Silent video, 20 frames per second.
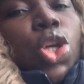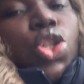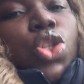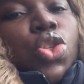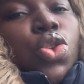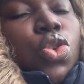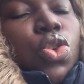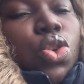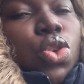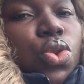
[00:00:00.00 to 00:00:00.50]

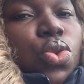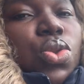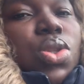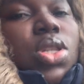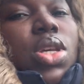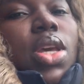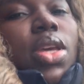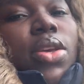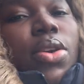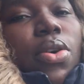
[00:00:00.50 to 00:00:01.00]
to
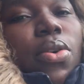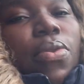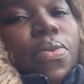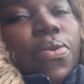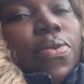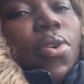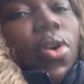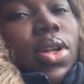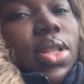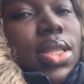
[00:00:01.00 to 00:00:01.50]
use your
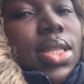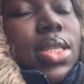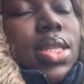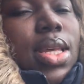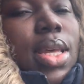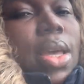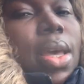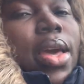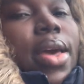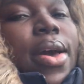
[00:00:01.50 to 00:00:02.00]
funds.
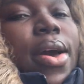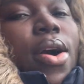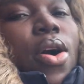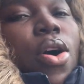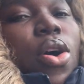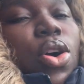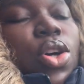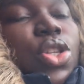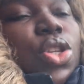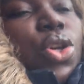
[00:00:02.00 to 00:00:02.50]

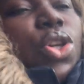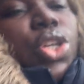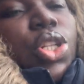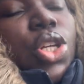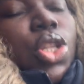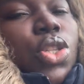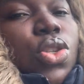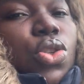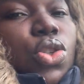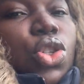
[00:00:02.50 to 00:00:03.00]
Also, you
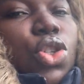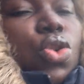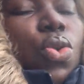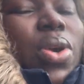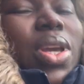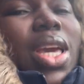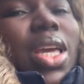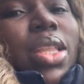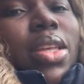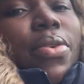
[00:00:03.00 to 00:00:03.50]
need to show,
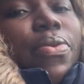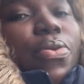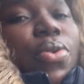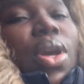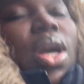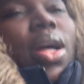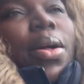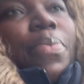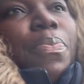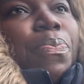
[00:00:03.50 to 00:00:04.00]
again, if
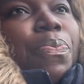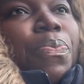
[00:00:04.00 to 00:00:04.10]
your